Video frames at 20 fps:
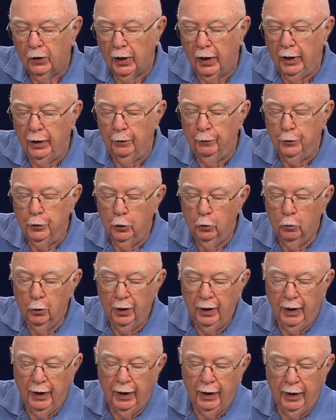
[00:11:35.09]
And if
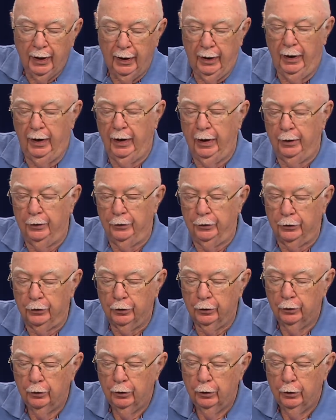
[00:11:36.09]
you
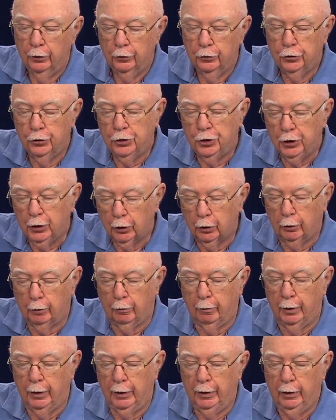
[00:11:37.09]
airheads,
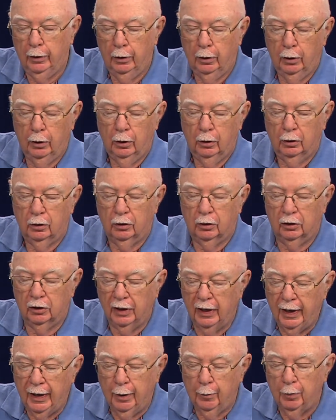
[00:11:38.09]
children,
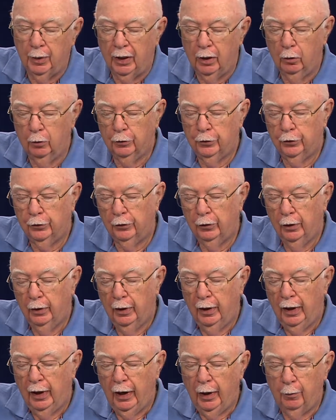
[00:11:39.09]
layabouts,
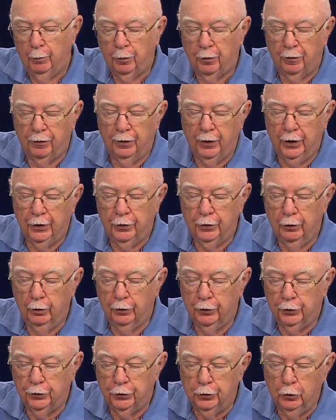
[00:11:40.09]
and
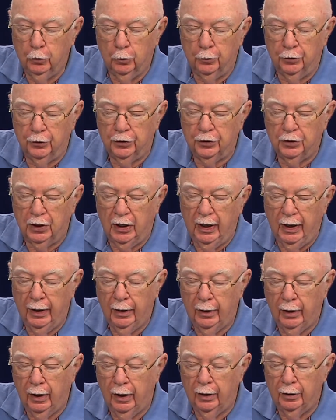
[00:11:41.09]
professional students
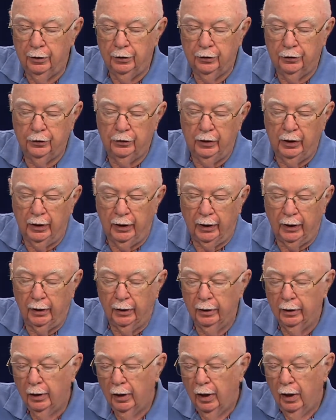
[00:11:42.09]
can't
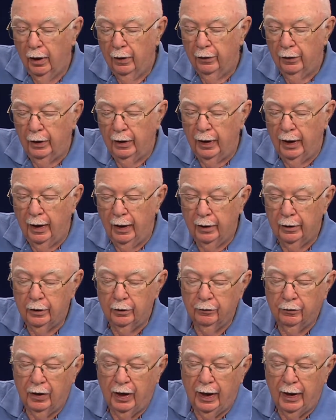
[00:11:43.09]
understand that our
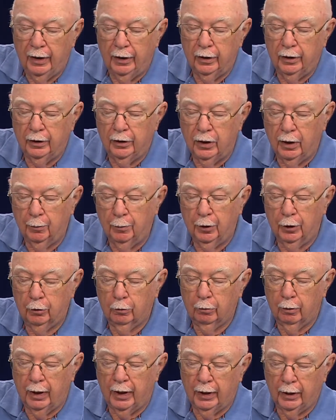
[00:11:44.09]
divided
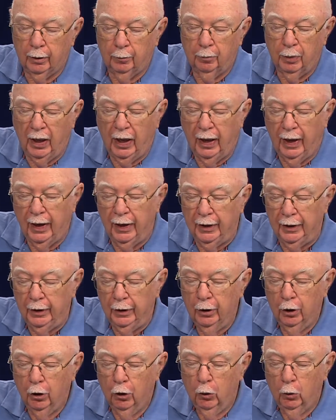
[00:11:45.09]
Democratic
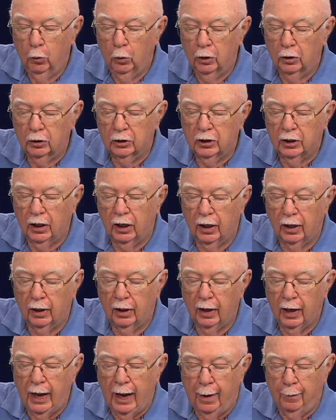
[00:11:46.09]
Party will
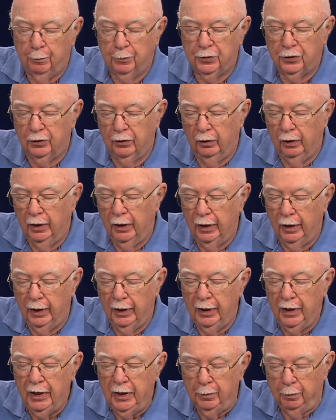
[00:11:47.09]
collapse in a
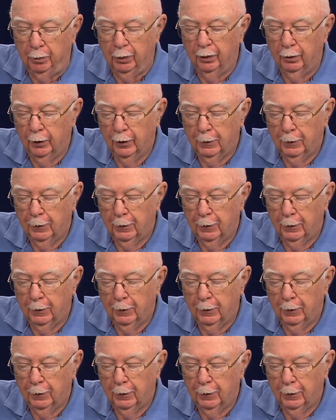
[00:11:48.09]
heap